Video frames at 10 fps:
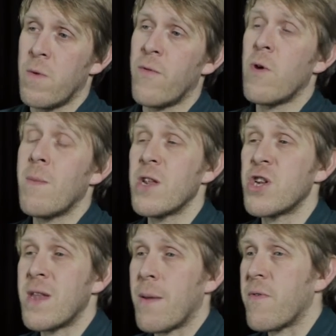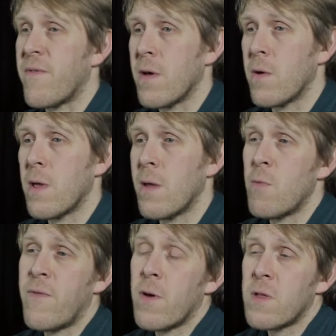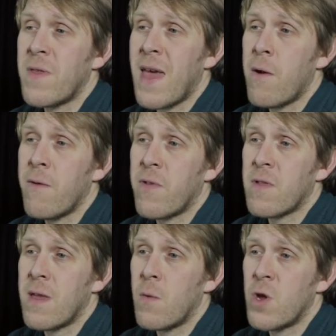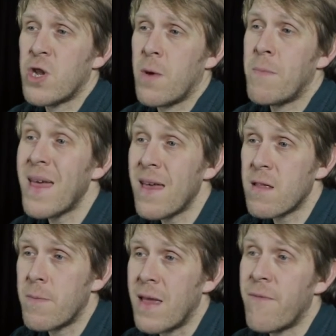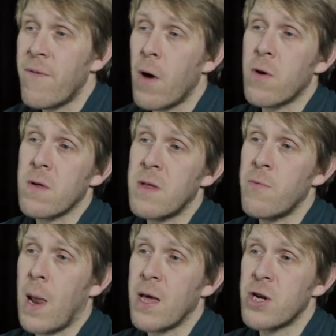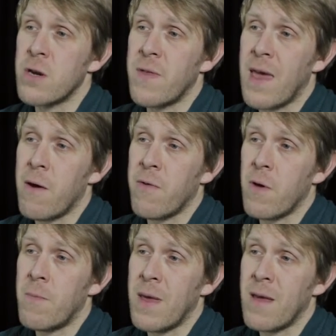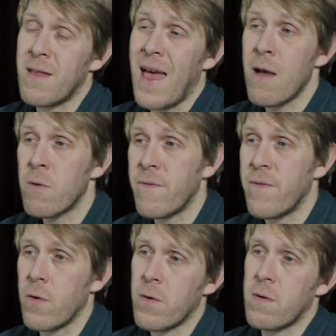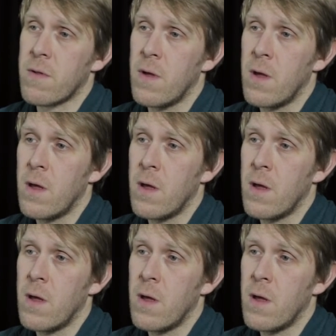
We've already mentioned depth of field. It refers to the area of the scene which appears to be focused in relation to the area that appears out of focus.